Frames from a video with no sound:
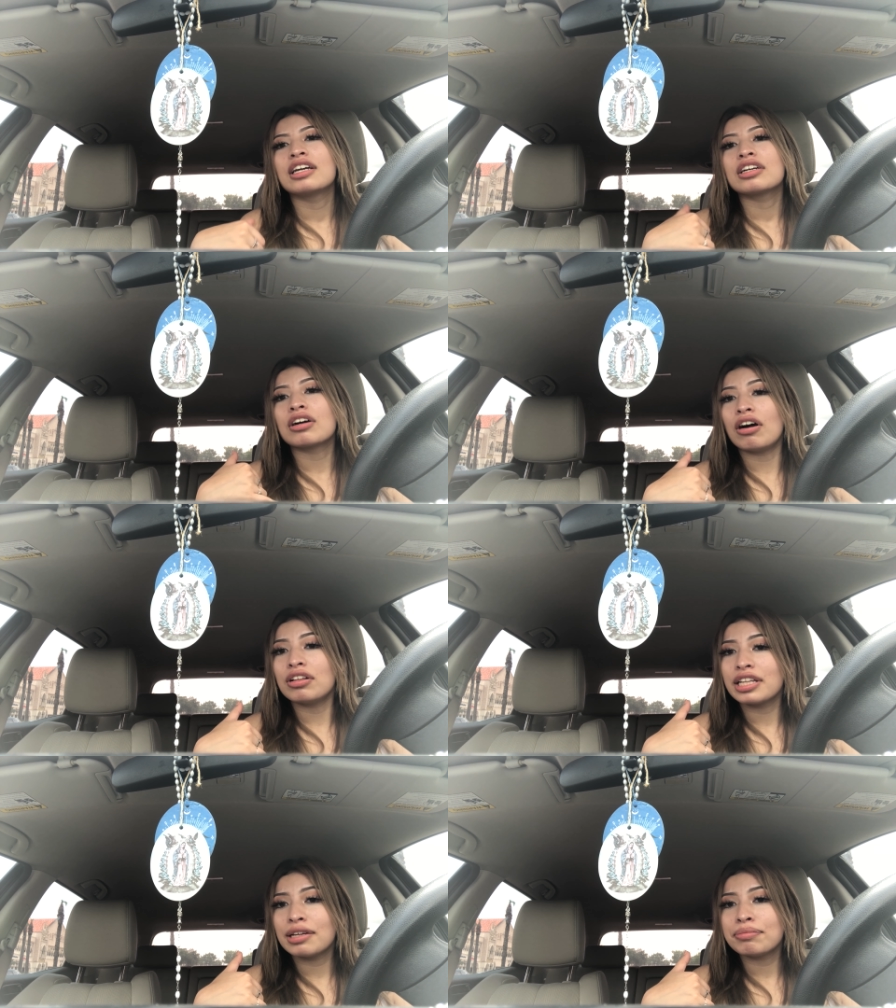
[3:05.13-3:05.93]
Call
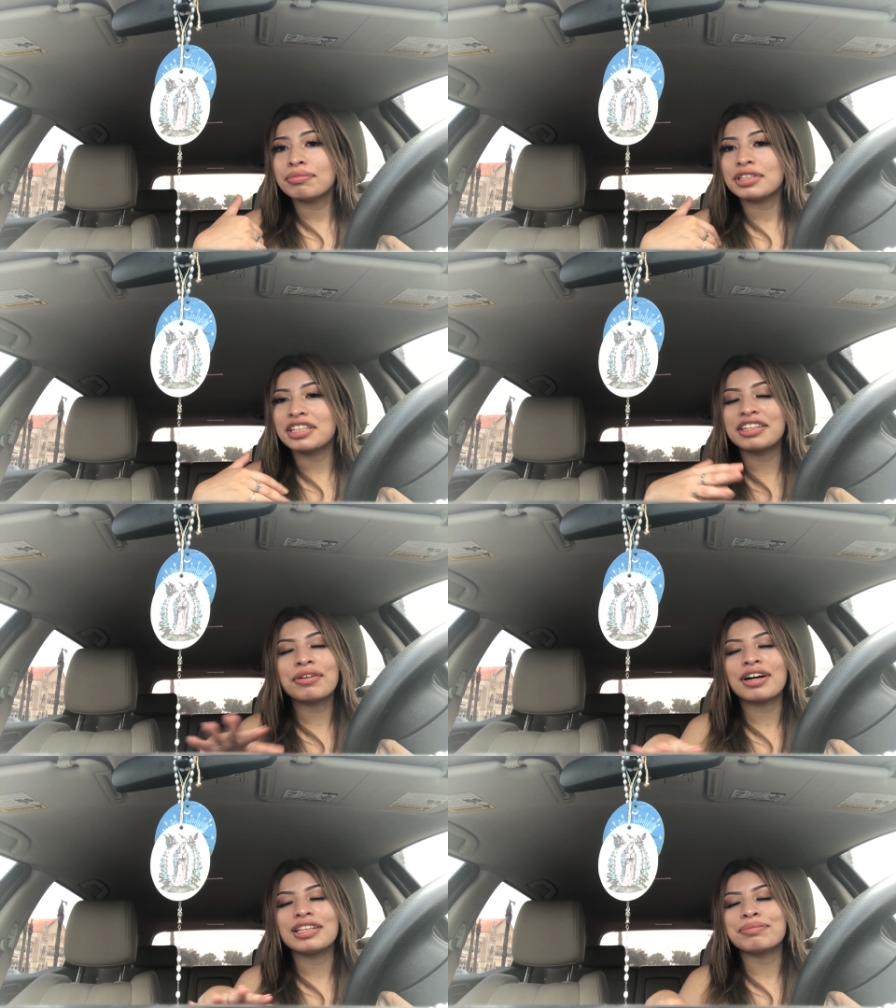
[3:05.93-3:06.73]
them, or don't
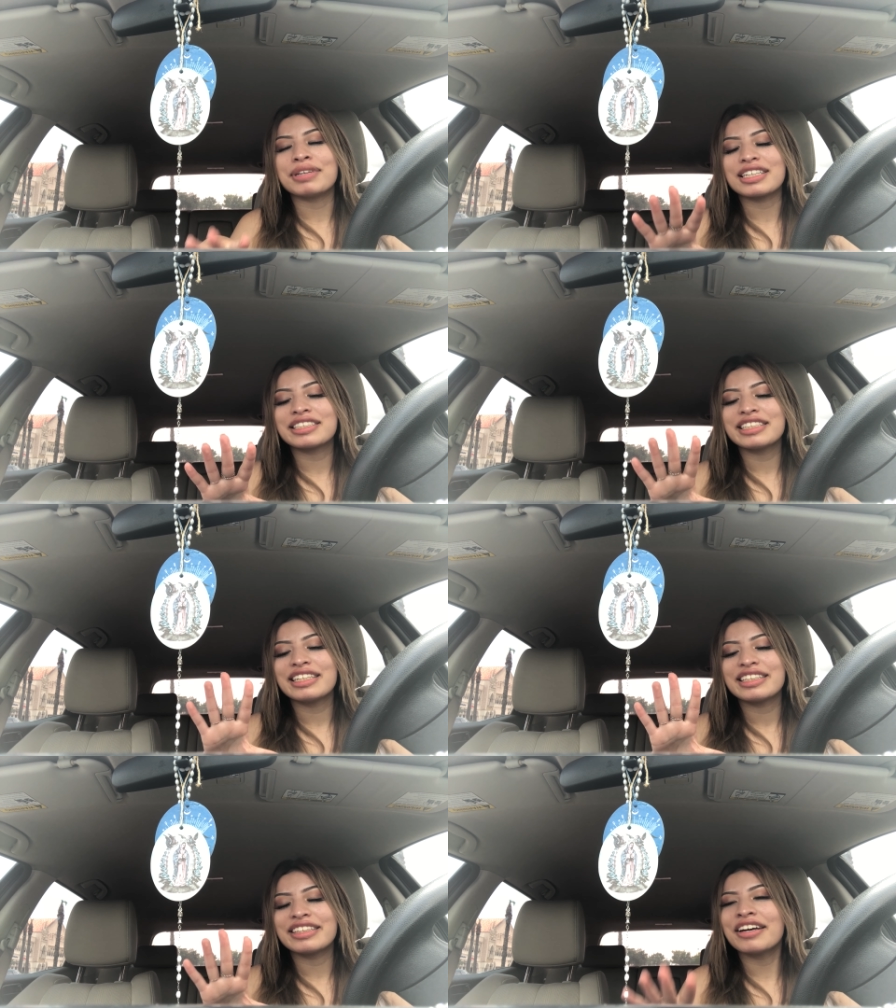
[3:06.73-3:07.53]
call them, actually.
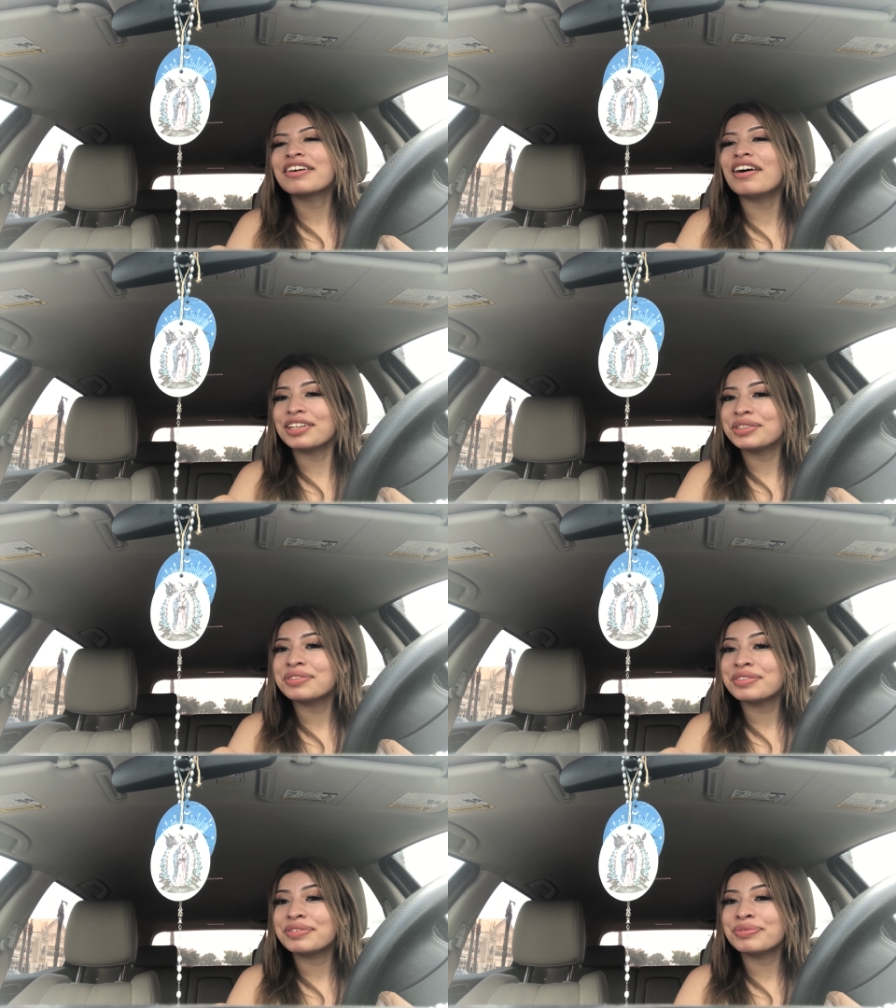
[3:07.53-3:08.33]
They'll call
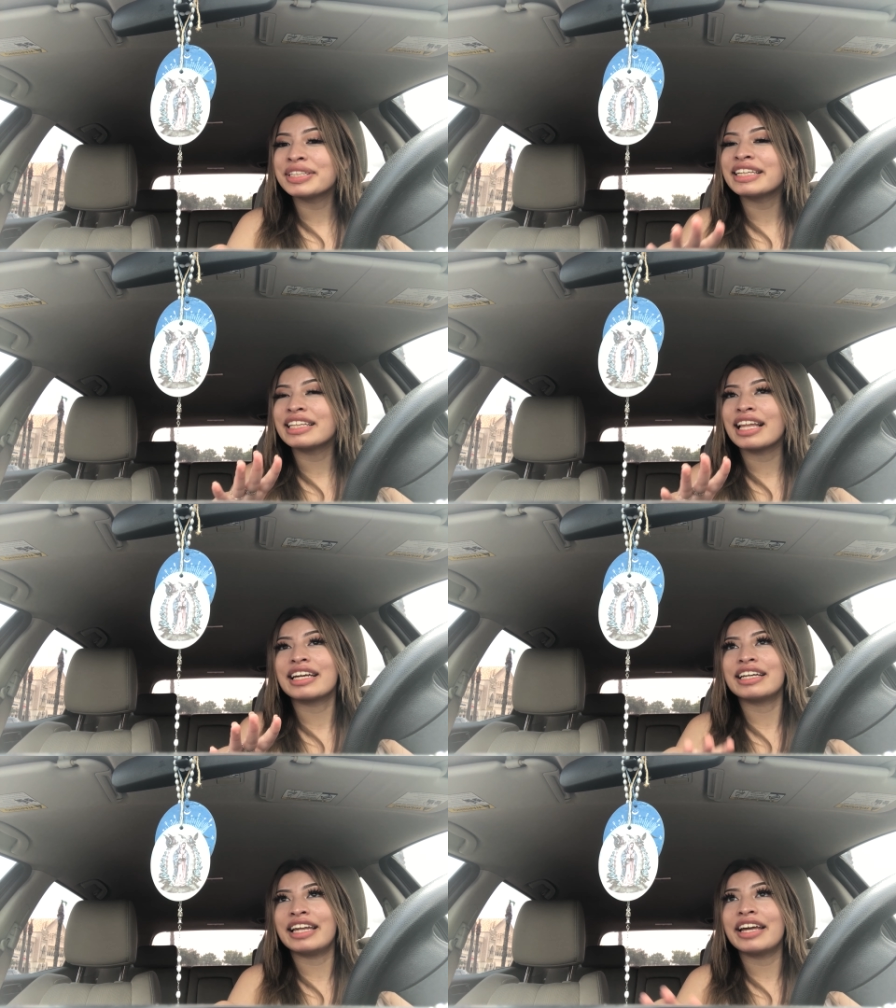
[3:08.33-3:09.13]
you within
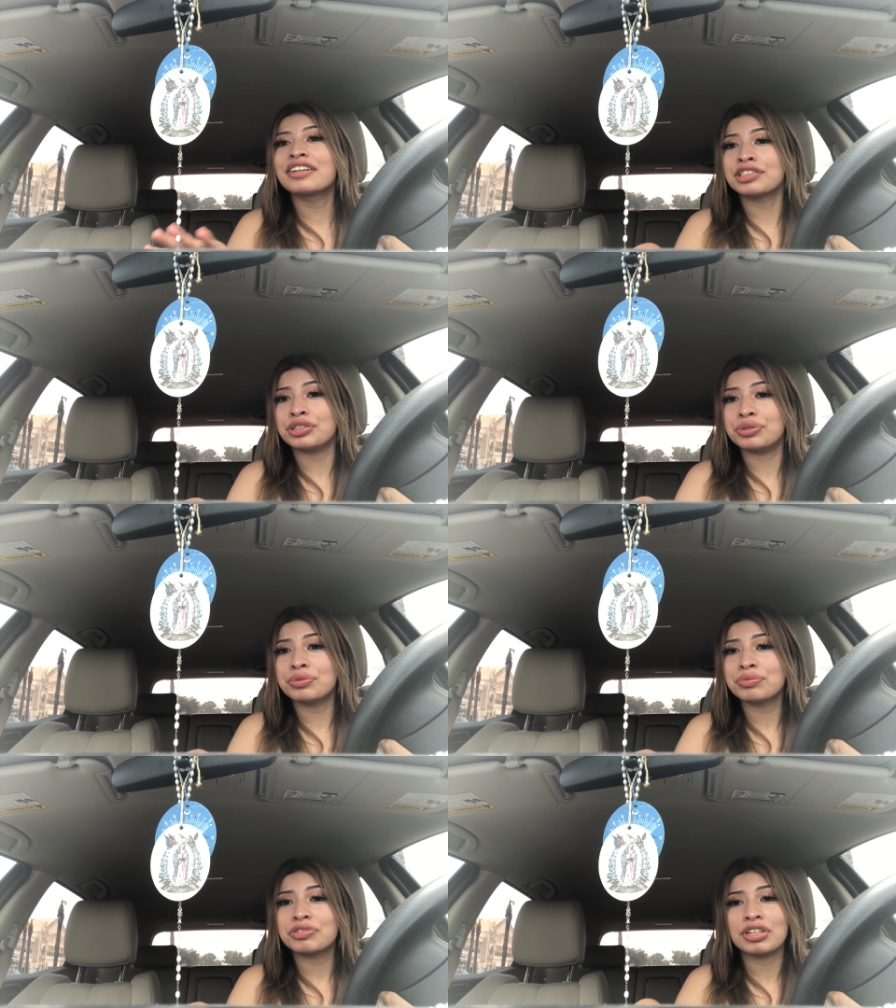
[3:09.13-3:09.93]
like a day or
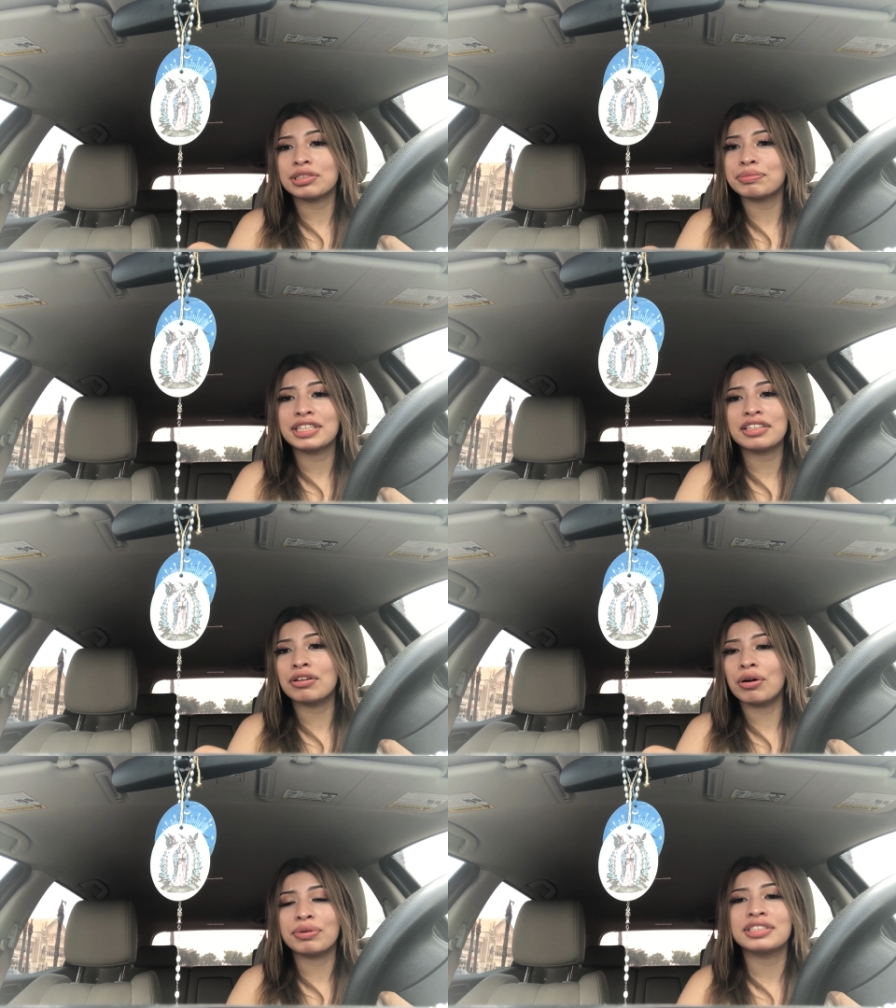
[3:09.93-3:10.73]
2. Trust me, they'll
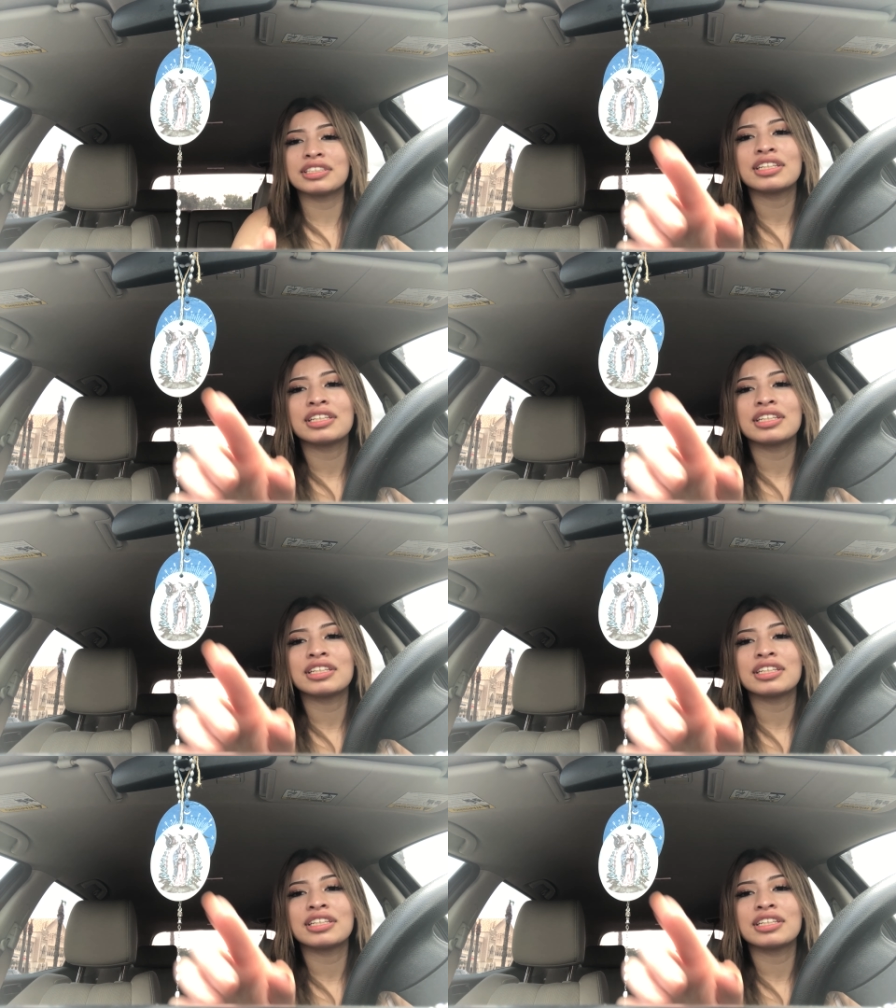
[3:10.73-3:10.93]
always.